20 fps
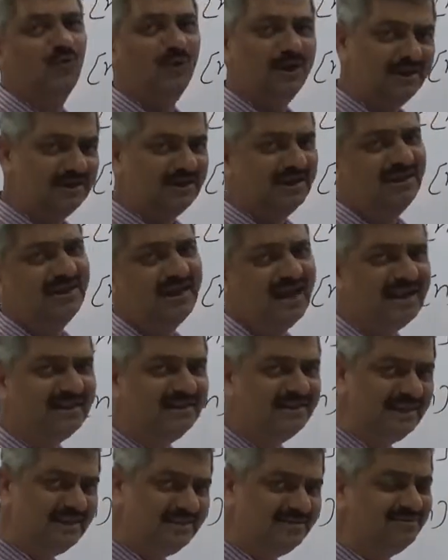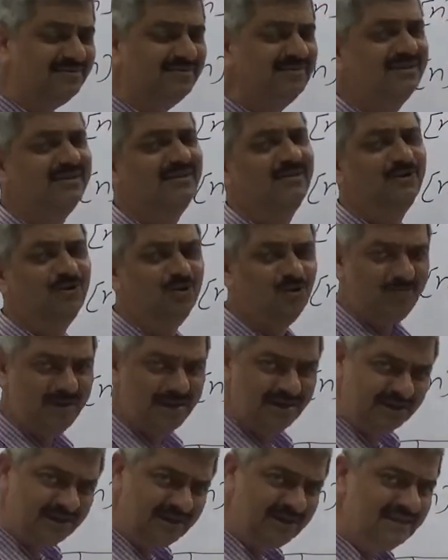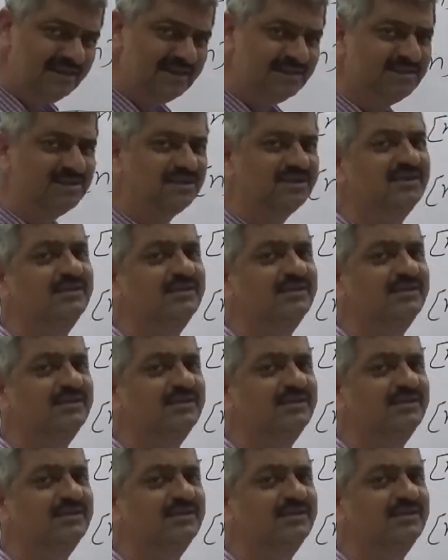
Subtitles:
working, and then you may read it.